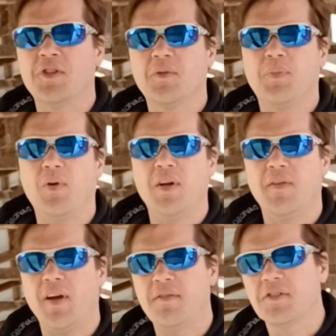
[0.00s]
the point
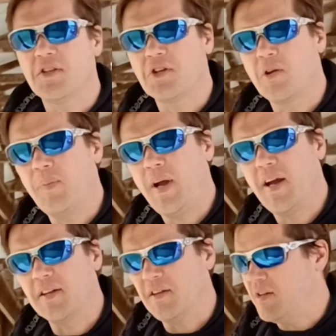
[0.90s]
of having such a
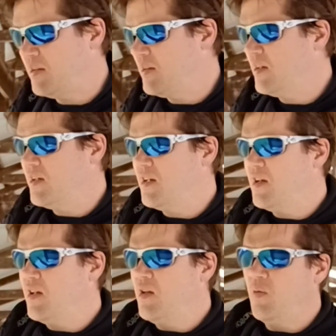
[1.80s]
compact gun
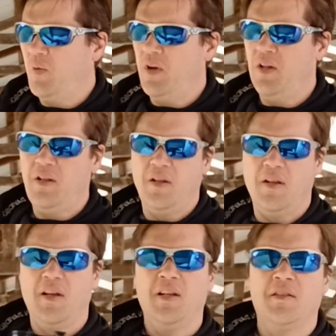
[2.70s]
when
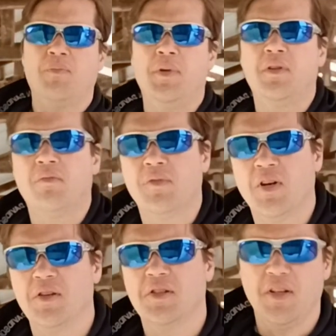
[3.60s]
it
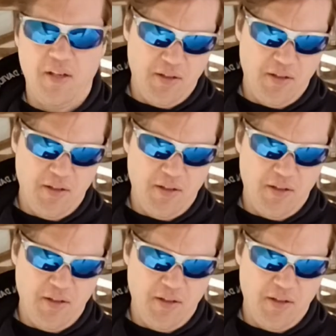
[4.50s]
turns it